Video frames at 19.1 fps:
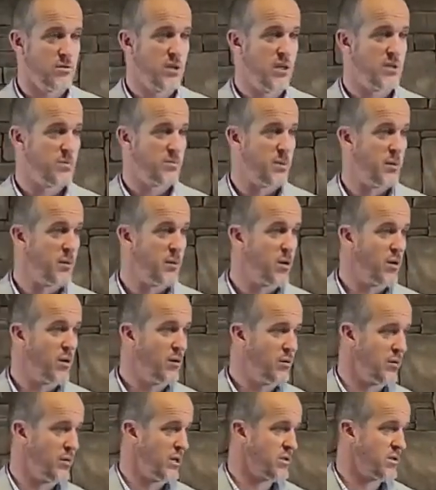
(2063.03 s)
It's
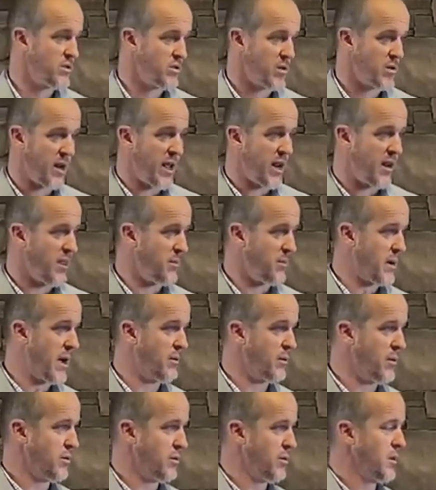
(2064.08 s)
biblical. It's straight out of the
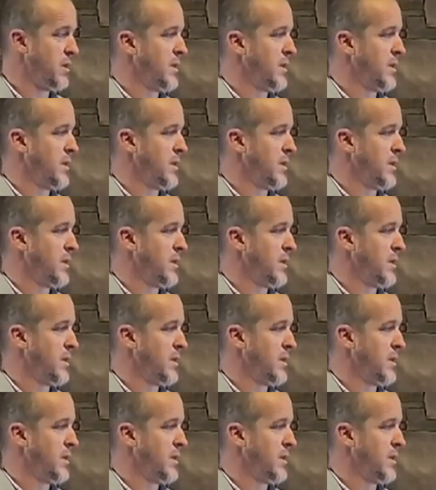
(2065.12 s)
Bible.